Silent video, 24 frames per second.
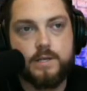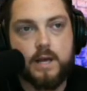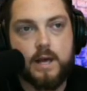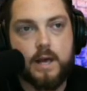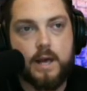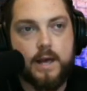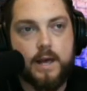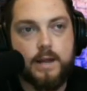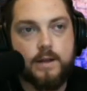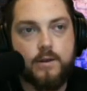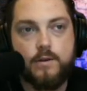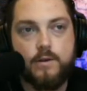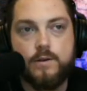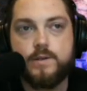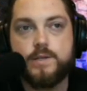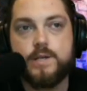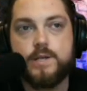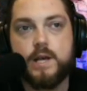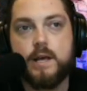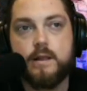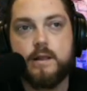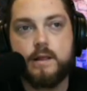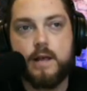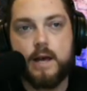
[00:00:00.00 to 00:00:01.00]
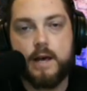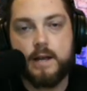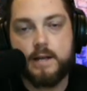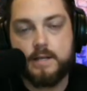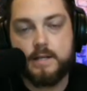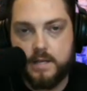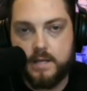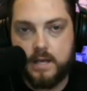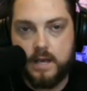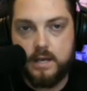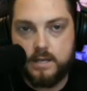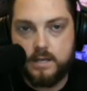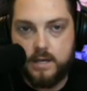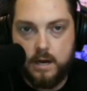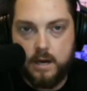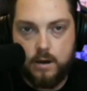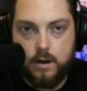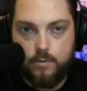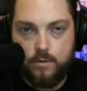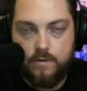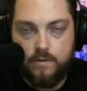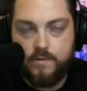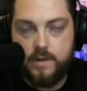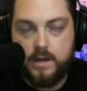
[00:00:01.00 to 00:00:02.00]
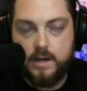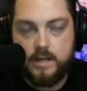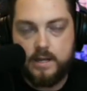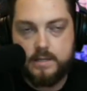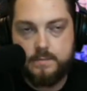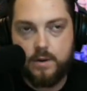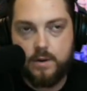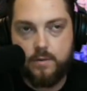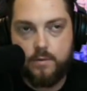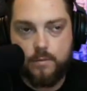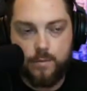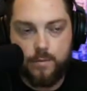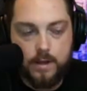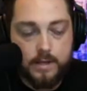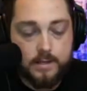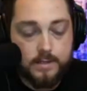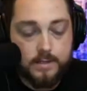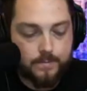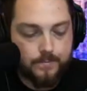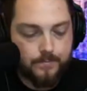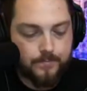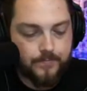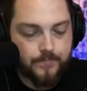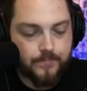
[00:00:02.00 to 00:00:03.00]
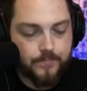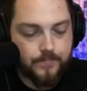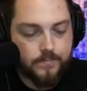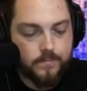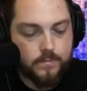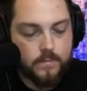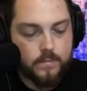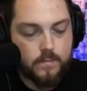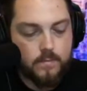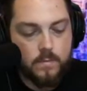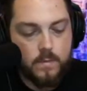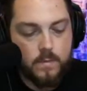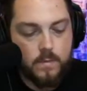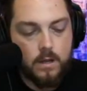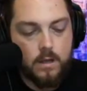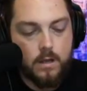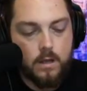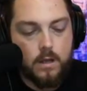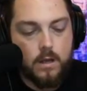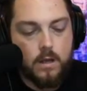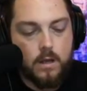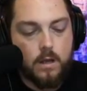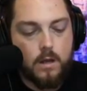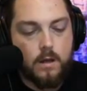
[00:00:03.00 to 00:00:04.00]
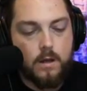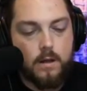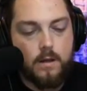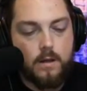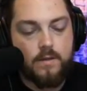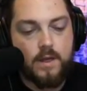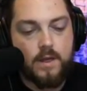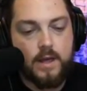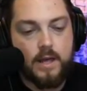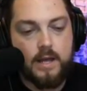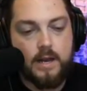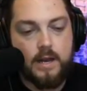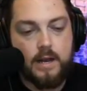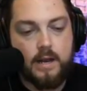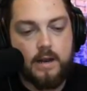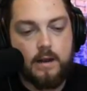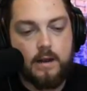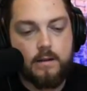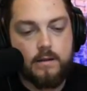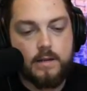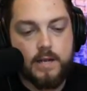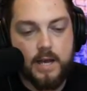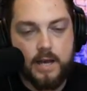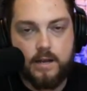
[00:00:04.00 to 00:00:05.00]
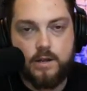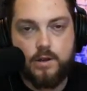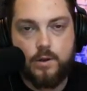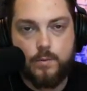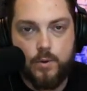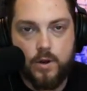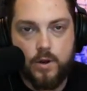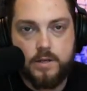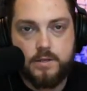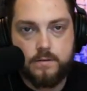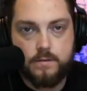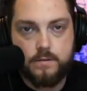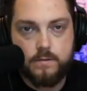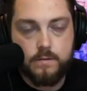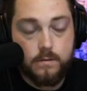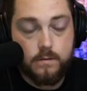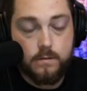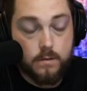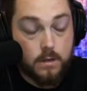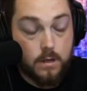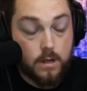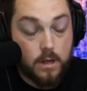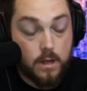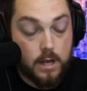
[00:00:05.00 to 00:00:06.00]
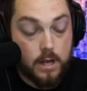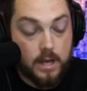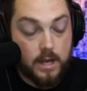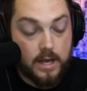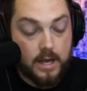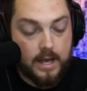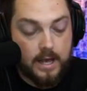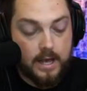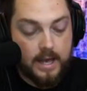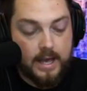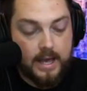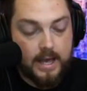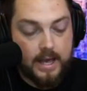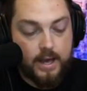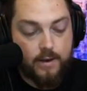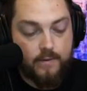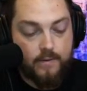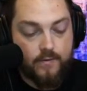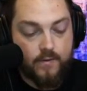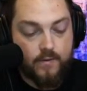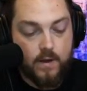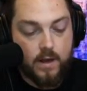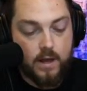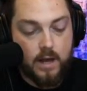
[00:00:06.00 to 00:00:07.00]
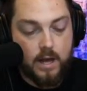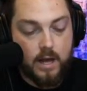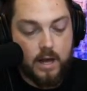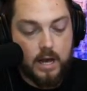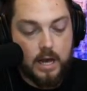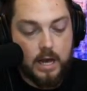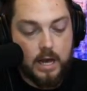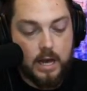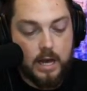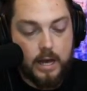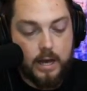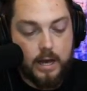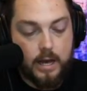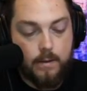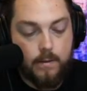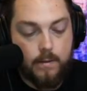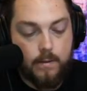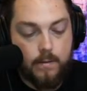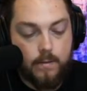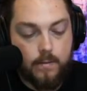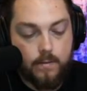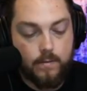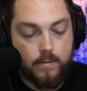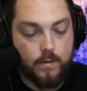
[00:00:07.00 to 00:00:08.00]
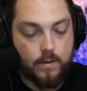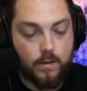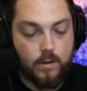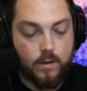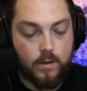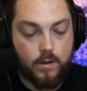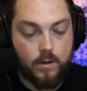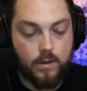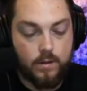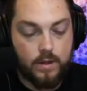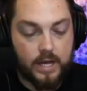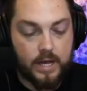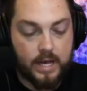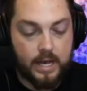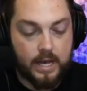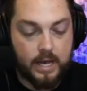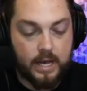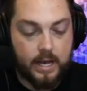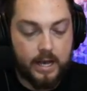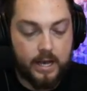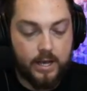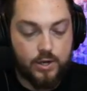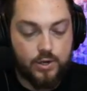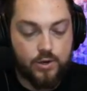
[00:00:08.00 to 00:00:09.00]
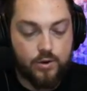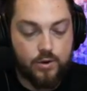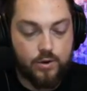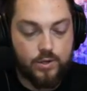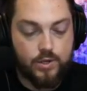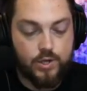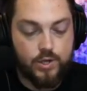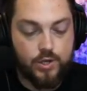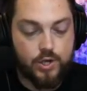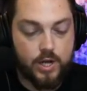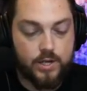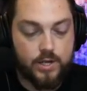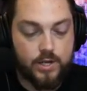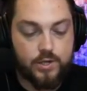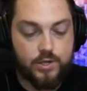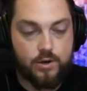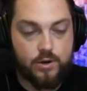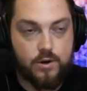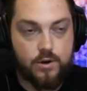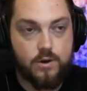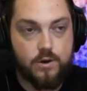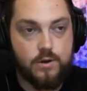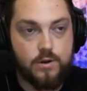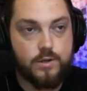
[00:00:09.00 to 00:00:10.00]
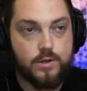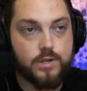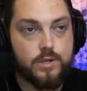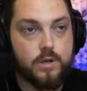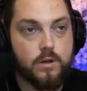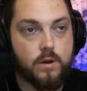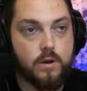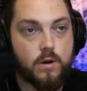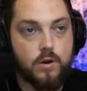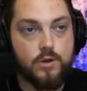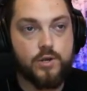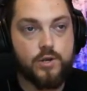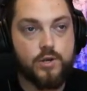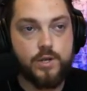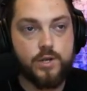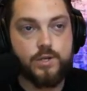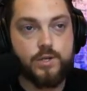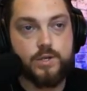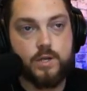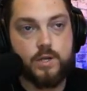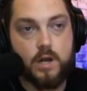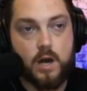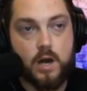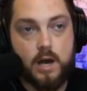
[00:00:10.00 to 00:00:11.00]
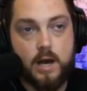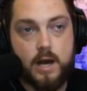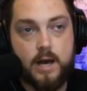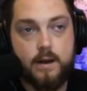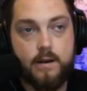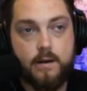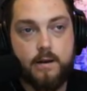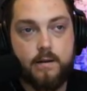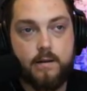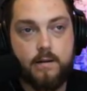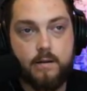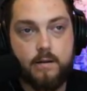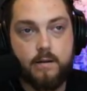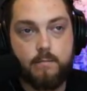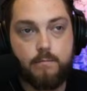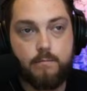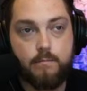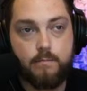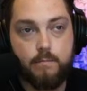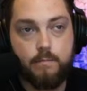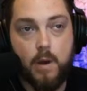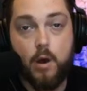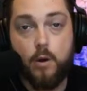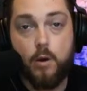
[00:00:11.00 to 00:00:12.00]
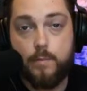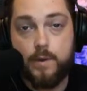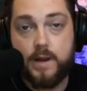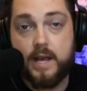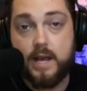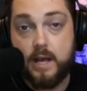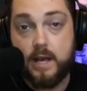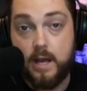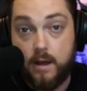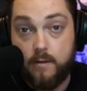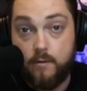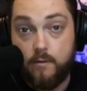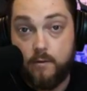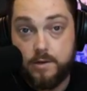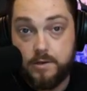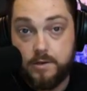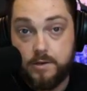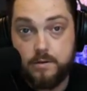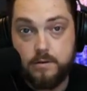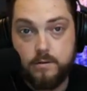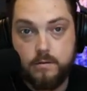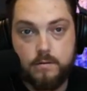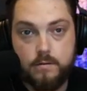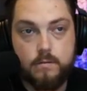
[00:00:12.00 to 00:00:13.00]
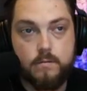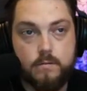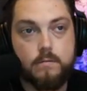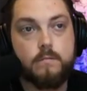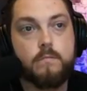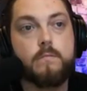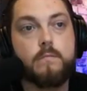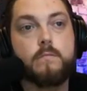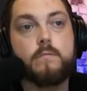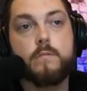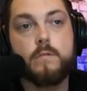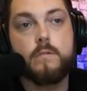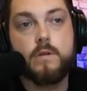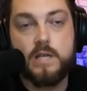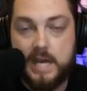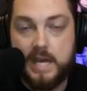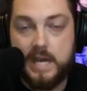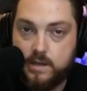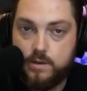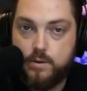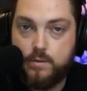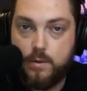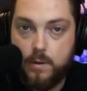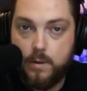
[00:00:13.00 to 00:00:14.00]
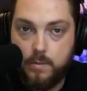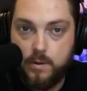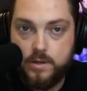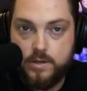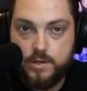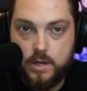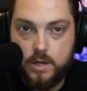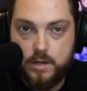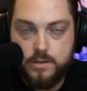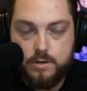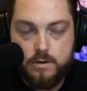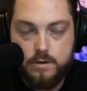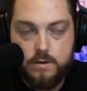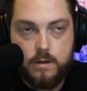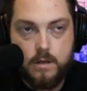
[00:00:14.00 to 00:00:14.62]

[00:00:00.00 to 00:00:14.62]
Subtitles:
and you're saying that it's the entire roof that needs to be replaced, then take it to appraisal. If the insurance adjusters are just not opening coverage, take it to a public adjuster.